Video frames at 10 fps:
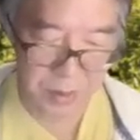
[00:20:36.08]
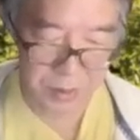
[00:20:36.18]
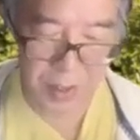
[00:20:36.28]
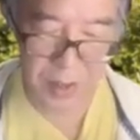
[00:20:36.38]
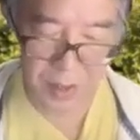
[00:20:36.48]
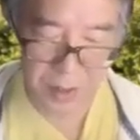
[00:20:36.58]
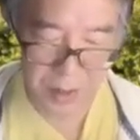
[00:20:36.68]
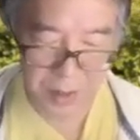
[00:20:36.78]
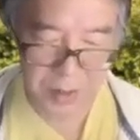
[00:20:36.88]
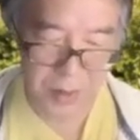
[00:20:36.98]
j
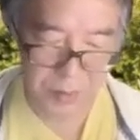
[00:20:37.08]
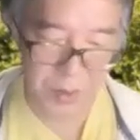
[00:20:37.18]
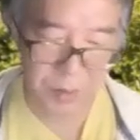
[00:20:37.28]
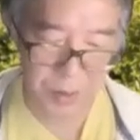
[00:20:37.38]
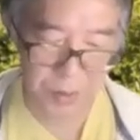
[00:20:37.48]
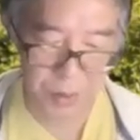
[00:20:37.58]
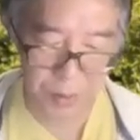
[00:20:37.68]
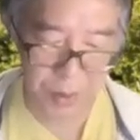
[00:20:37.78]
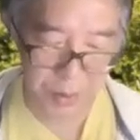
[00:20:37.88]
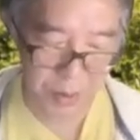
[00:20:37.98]
is something
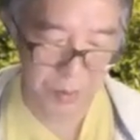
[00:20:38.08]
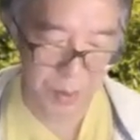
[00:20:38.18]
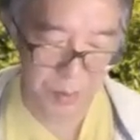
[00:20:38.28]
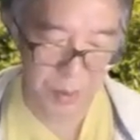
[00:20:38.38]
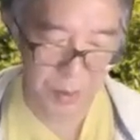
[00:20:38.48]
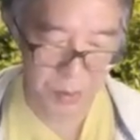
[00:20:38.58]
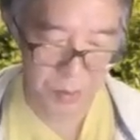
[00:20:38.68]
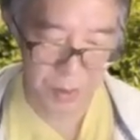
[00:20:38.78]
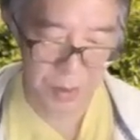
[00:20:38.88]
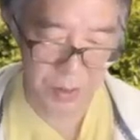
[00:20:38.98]
between 1 and p minus
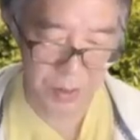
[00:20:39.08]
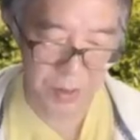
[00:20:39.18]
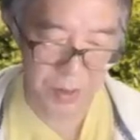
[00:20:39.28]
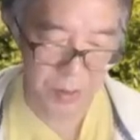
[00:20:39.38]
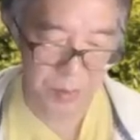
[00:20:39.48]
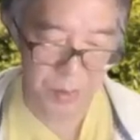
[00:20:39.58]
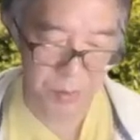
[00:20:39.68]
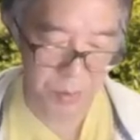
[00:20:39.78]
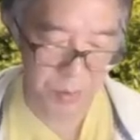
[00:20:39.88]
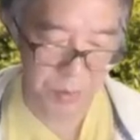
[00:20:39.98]
1. It's an integer
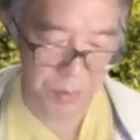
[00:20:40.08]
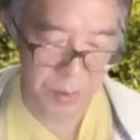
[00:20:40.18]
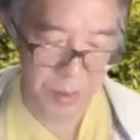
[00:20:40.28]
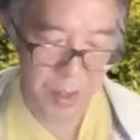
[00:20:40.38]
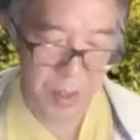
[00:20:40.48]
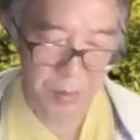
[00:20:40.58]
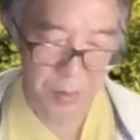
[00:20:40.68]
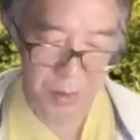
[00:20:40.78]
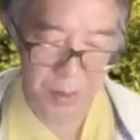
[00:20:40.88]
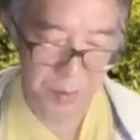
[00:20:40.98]
between 1
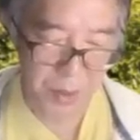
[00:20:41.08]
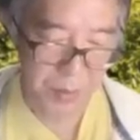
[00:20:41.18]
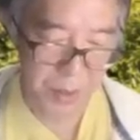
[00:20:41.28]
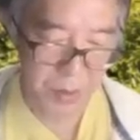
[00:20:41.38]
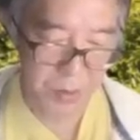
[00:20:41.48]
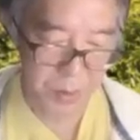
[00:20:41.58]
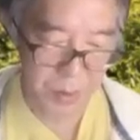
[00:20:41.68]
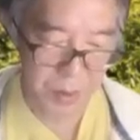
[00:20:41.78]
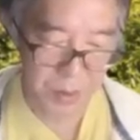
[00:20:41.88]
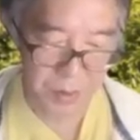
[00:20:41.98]
and p minus
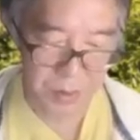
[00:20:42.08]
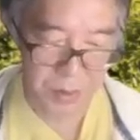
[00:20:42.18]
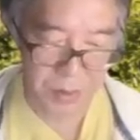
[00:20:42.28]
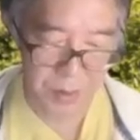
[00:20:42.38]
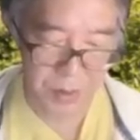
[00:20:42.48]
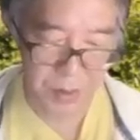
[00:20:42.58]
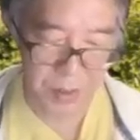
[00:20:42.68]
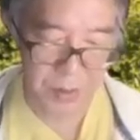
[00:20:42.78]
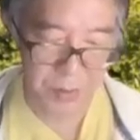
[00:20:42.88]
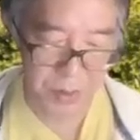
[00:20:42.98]
1. And consider this
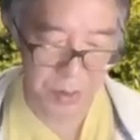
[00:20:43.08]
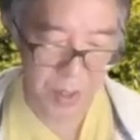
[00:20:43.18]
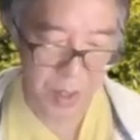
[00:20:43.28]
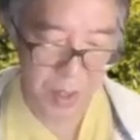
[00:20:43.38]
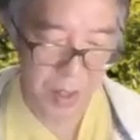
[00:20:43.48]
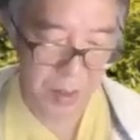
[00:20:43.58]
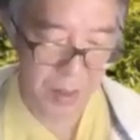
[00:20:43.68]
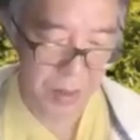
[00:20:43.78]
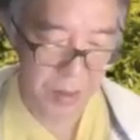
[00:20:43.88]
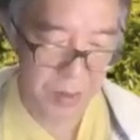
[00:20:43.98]
sequence. And
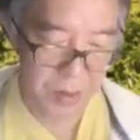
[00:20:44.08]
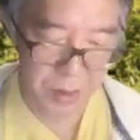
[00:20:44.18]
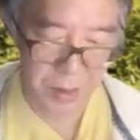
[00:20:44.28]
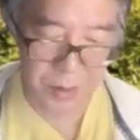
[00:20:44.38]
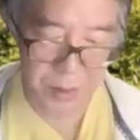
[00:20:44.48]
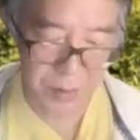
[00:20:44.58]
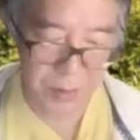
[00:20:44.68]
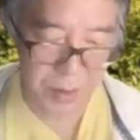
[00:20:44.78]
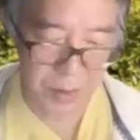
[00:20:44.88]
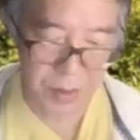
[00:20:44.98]
I claim
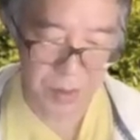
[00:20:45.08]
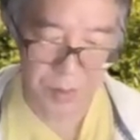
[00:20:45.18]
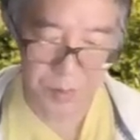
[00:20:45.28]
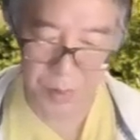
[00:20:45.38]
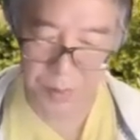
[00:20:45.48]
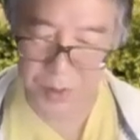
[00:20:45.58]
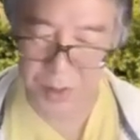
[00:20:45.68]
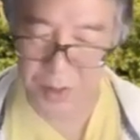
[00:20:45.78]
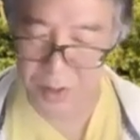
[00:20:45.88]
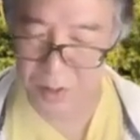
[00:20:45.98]
that this is a
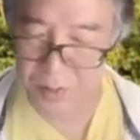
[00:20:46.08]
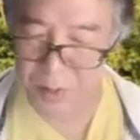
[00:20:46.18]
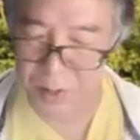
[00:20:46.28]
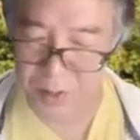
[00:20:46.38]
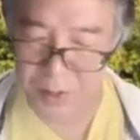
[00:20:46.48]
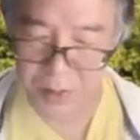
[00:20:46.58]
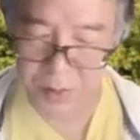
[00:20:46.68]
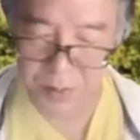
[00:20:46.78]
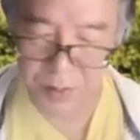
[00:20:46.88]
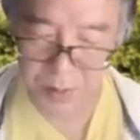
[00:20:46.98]
permutation of this.
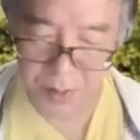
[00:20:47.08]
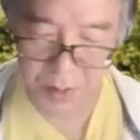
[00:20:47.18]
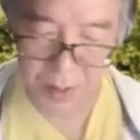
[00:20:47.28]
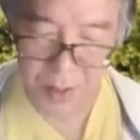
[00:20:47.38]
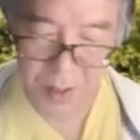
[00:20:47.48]
Okay.